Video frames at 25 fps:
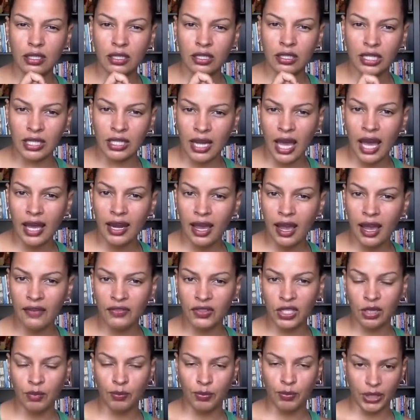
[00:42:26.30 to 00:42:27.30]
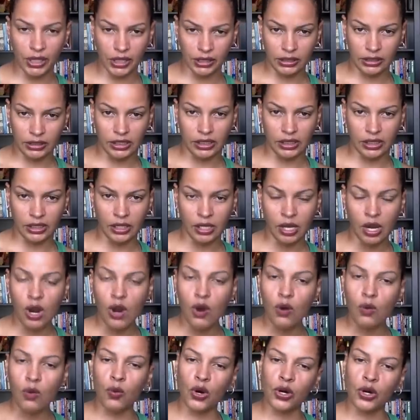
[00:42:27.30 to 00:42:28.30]
did not have the ability,
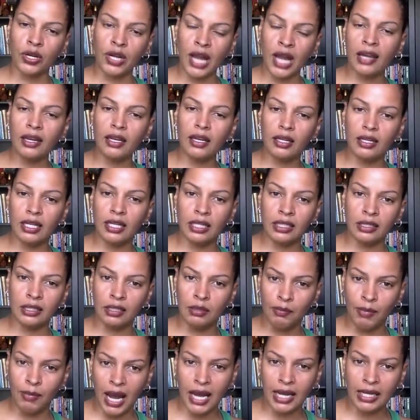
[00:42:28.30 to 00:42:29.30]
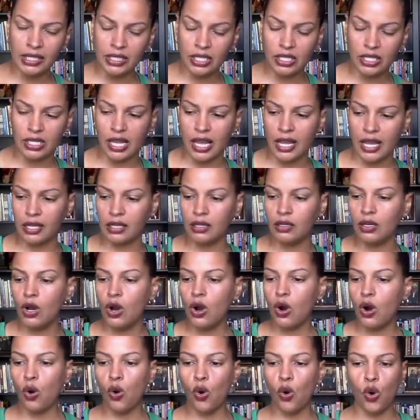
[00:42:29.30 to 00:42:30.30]
were not in the mindset,
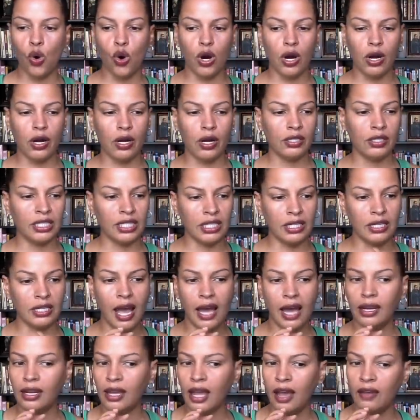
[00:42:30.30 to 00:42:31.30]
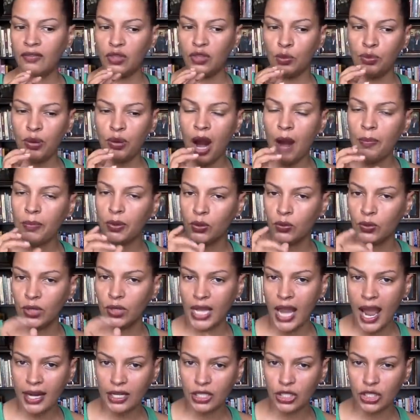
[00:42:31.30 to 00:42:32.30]
or did not have the proper
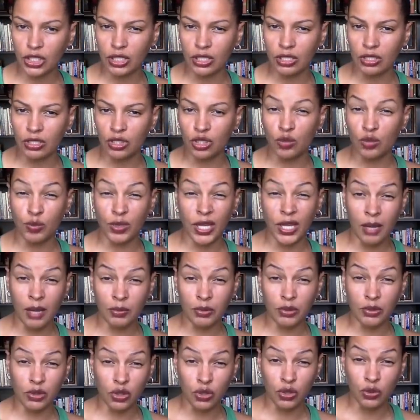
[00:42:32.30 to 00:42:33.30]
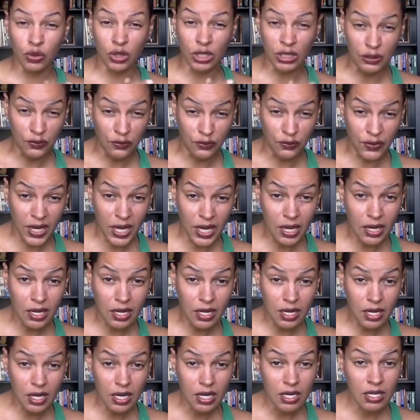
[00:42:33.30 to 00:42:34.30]
reaction to be able to
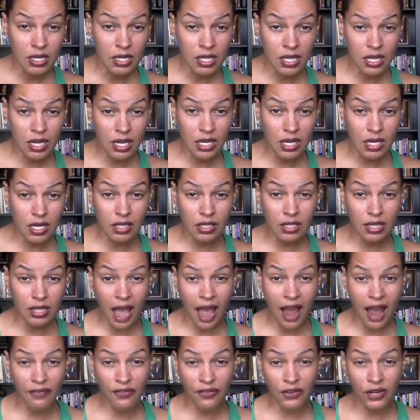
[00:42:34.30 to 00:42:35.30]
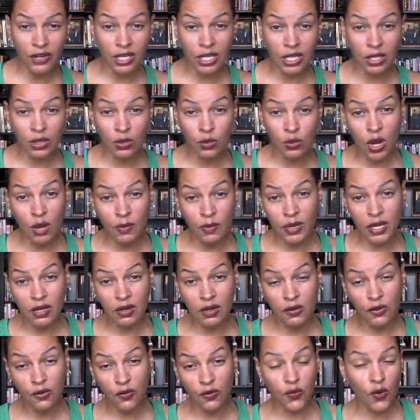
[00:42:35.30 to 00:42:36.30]
defend these African
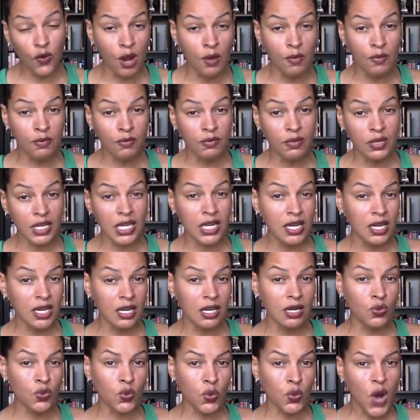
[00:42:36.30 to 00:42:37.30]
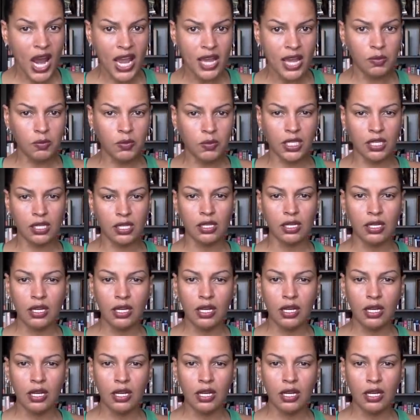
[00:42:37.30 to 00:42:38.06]
women from getting raped